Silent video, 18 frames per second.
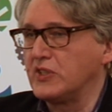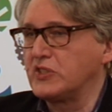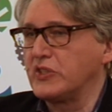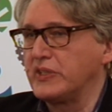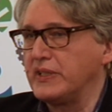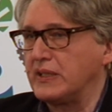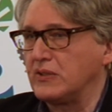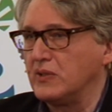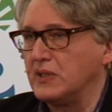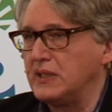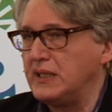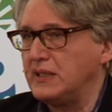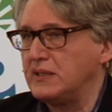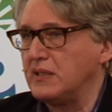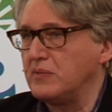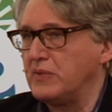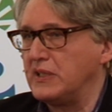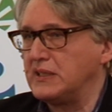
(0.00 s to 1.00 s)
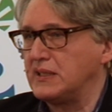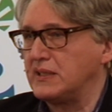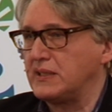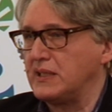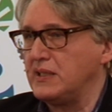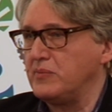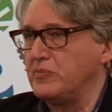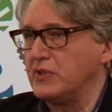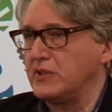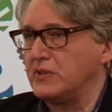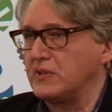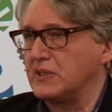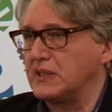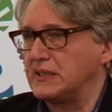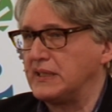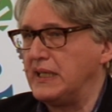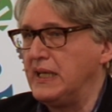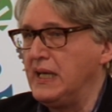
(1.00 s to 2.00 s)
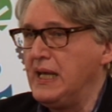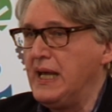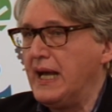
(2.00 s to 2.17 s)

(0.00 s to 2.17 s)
was regulated by the state bureaucracy.